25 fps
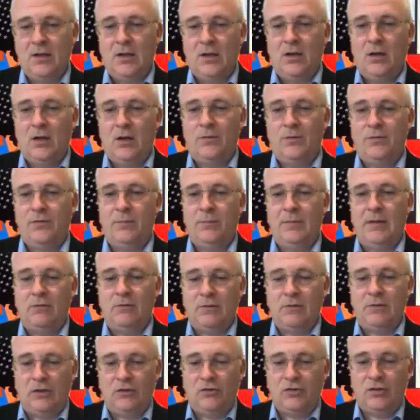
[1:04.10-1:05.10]
of
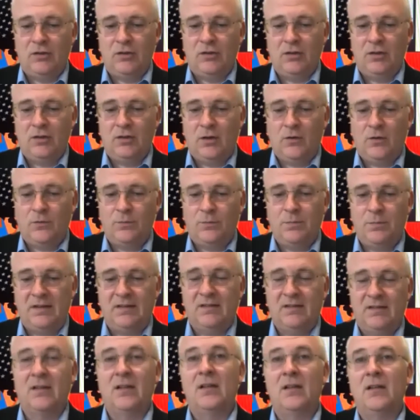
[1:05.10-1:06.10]
immigration, of
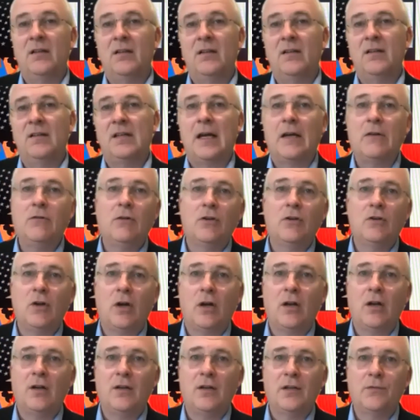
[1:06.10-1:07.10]
business,
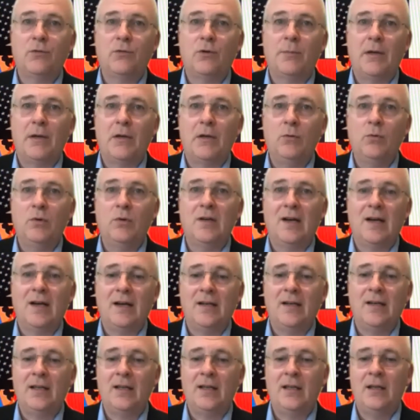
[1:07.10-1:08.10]
$100 for Manuka
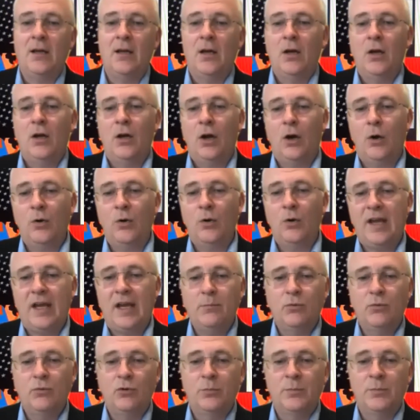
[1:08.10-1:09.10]
honey, okay
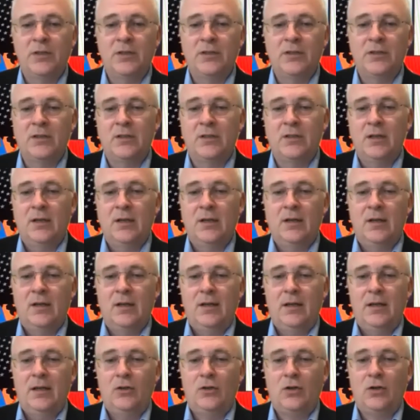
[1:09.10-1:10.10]
boomer.
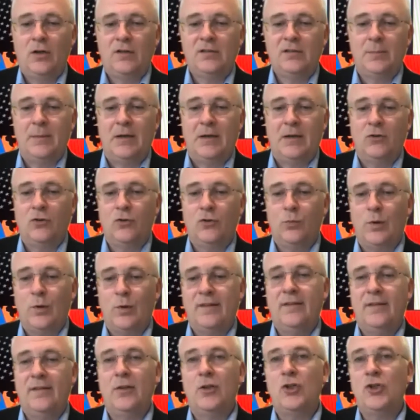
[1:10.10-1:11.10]
It talks about
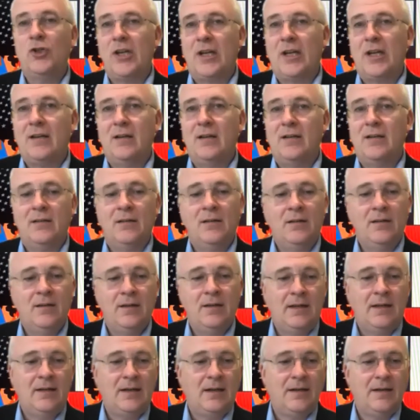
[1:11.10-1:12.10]
what's a chicken
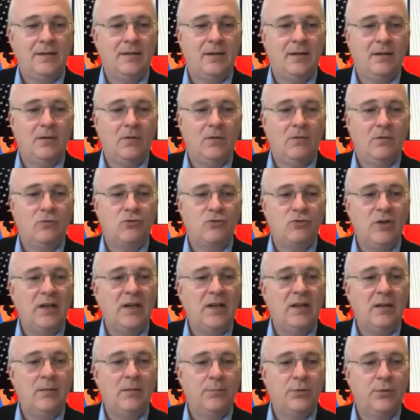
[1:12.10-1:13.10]
and other
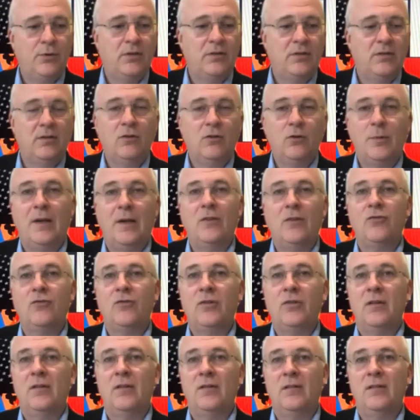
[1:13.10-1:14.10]
really important
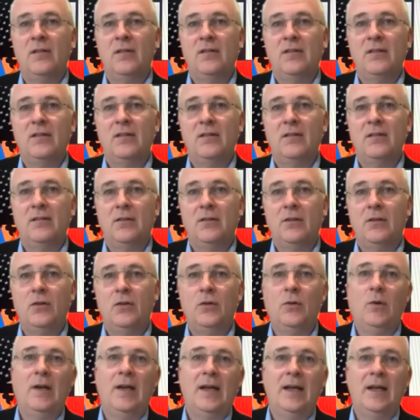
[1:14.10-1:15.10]
questions. Do
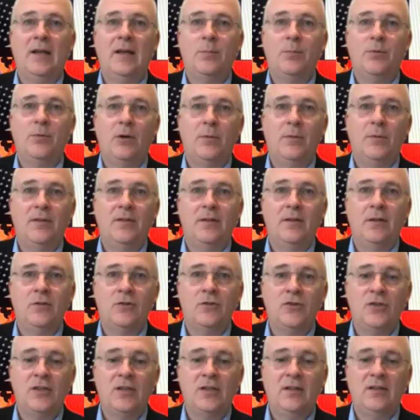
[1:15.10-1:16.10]
you like
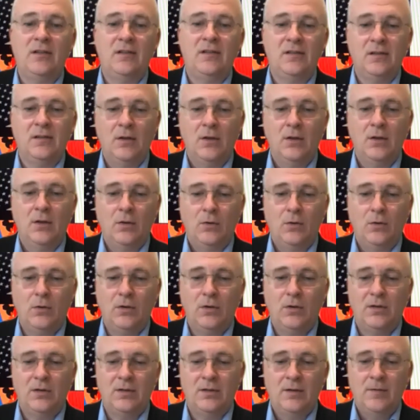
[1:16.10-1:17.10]
Parmesan cheese?
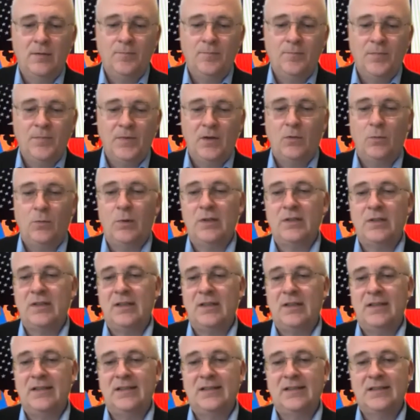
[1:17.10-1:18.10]
Or what
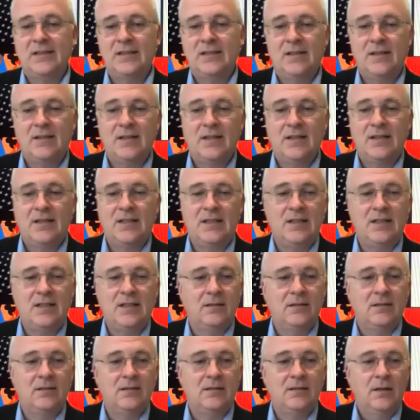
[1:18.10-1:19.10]
is the
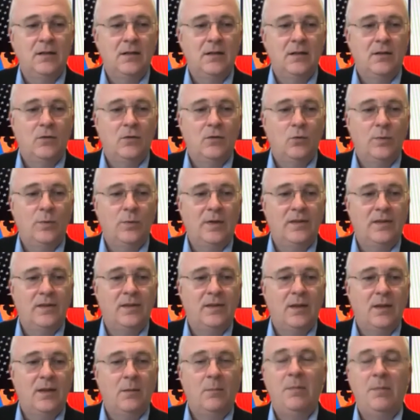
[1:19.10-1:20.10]
deal
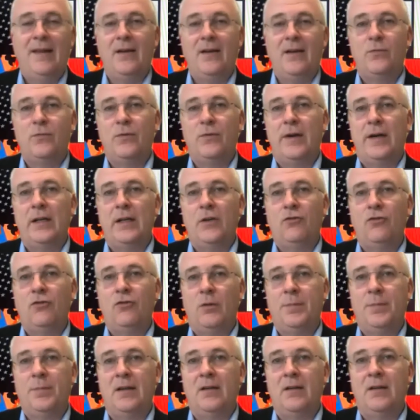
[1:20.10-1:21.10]
with Black Friday
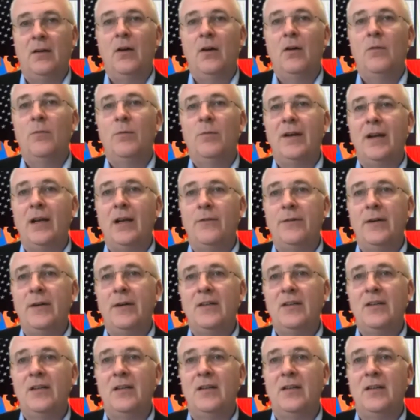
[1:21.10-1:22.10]
shopping? Whatever
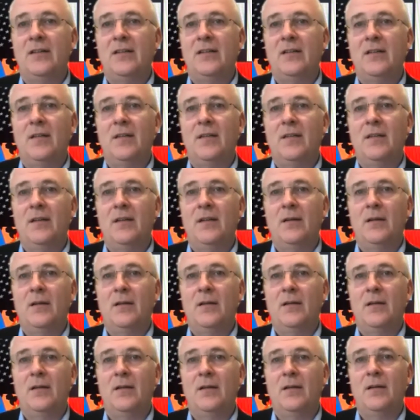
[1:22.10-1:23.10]
it is, the
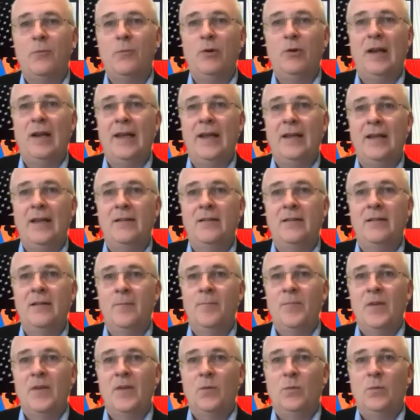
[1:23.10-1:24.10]
memory lane
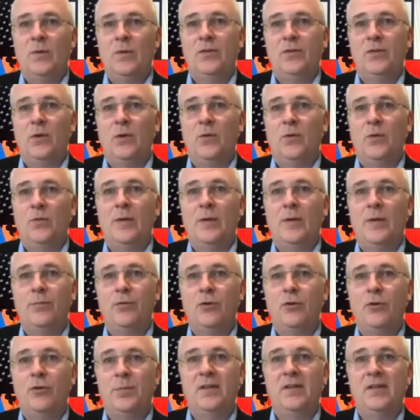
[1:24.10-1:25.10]
will serve one
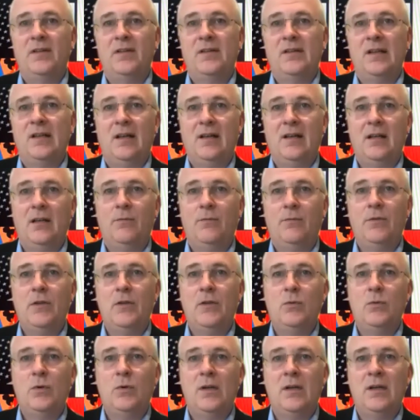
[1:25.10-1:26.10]
purpose. It will give
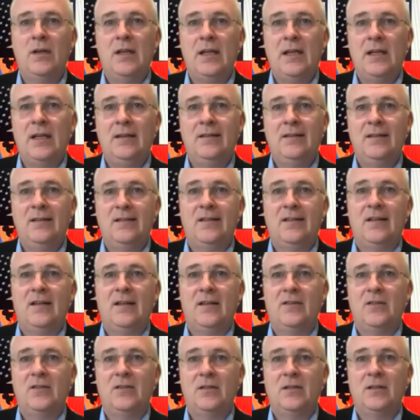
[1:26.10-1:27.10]
you an
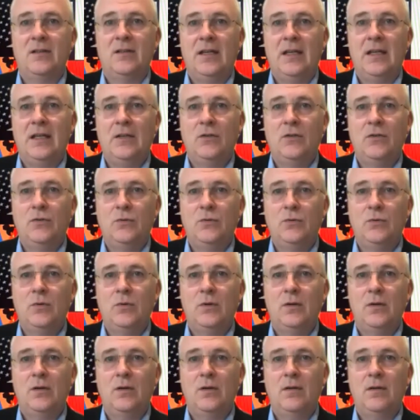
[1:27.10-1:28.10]
insight into
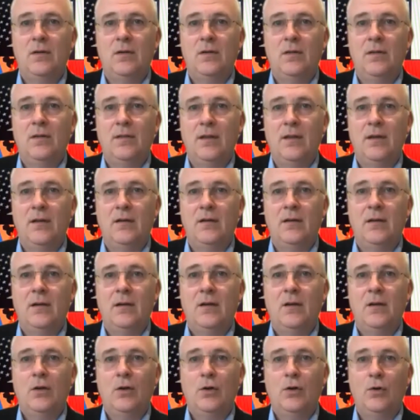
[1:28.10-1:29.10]
the
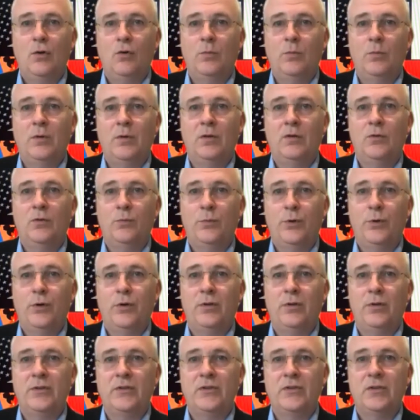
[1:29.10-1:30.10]
global
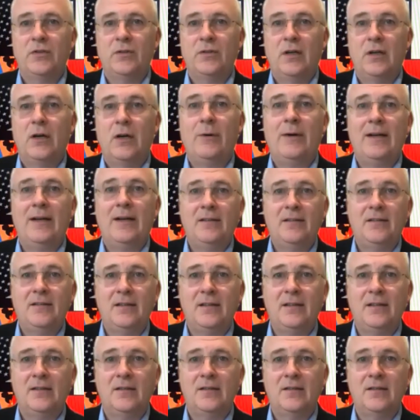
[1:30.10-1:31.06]
world, how I see it.